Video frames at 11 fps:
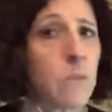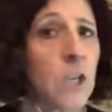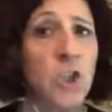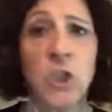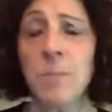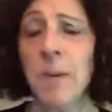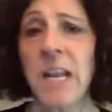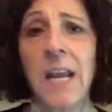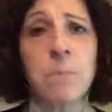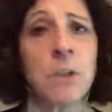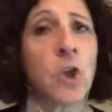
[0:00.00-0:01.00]
she's been
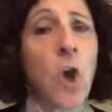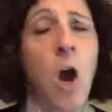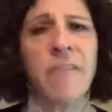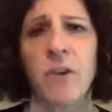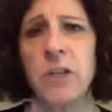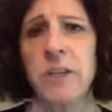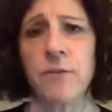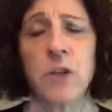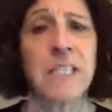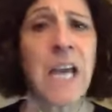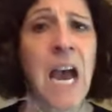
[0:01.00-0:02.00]
able to offer
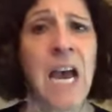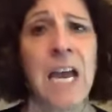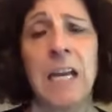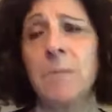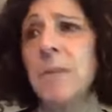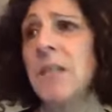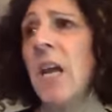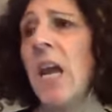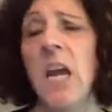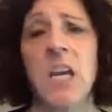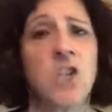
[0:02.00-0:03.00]
different times.
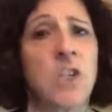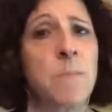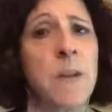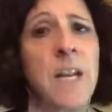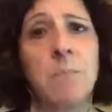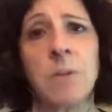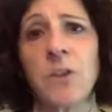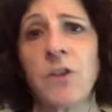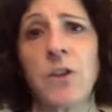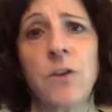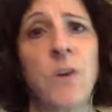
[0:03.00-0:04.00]
She's been able
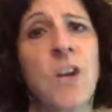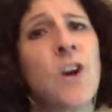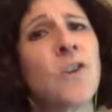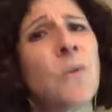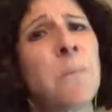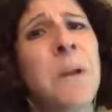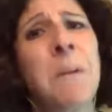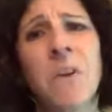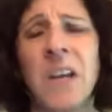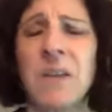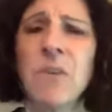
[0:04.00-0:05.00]
to, so people
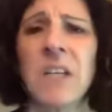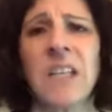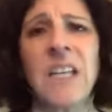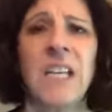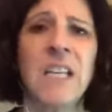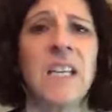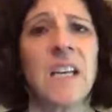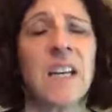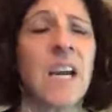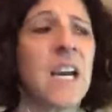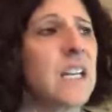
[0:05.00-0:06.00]
can really
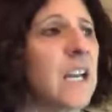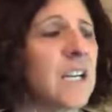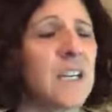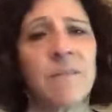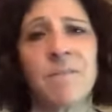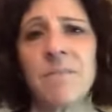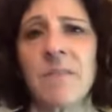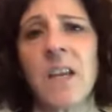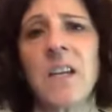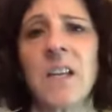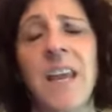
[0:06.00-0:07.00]
kind of,
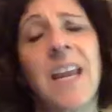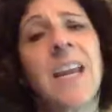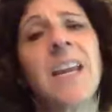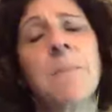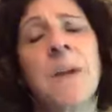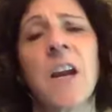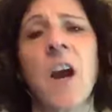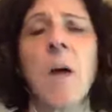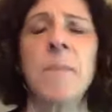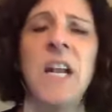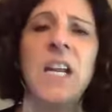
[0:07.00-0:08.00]
they can be
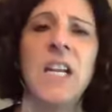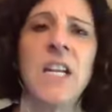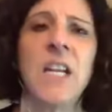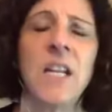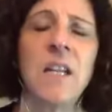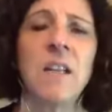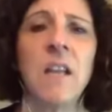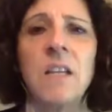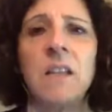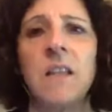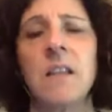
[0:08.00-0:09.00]
accommodated,
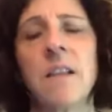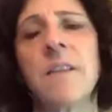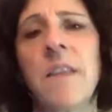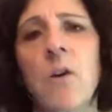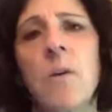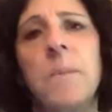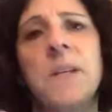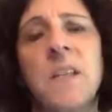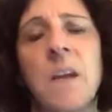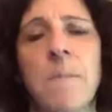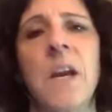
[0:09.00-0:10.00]
and the
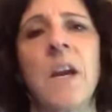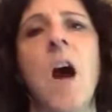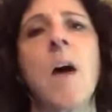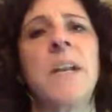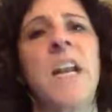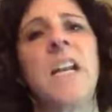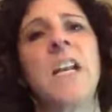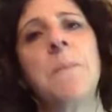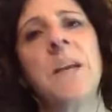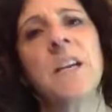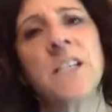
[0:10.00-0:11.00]
therapist can be accommodated
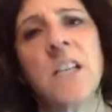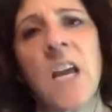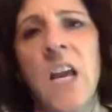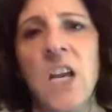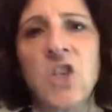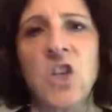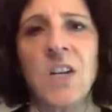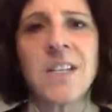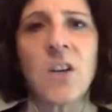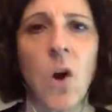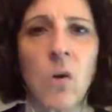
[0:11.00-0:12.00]
because she
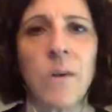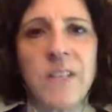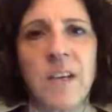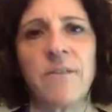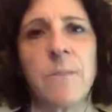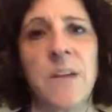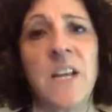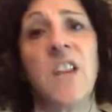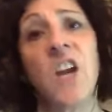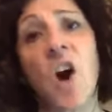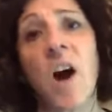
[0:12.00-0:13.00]
doesn't always have to be in
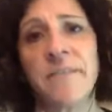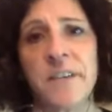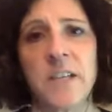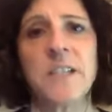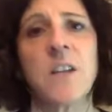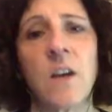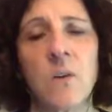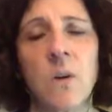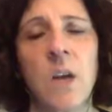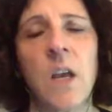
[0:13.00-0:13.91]
the office. So